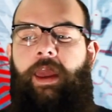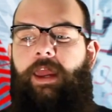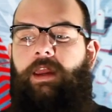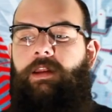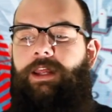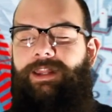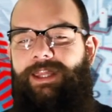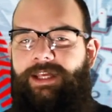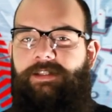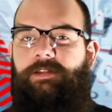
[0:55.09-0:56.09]
And in
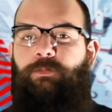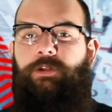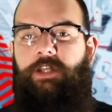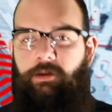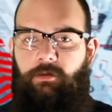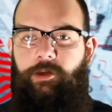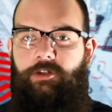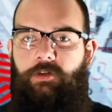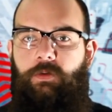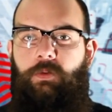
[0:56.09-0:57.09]
this particular
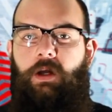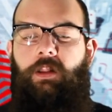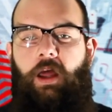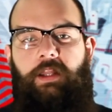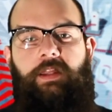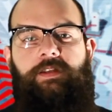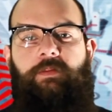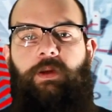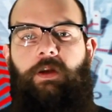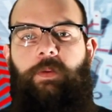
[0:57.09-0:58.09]
issue, a lot of things have
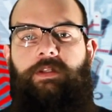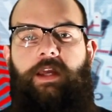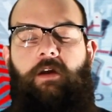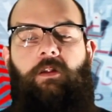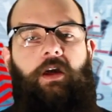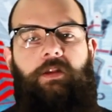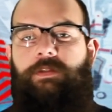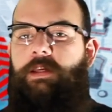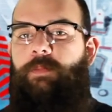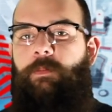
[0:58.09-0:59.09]
been going down. A lot of
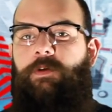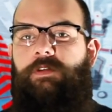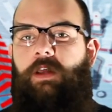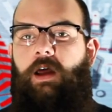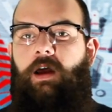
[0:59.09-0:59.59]
team members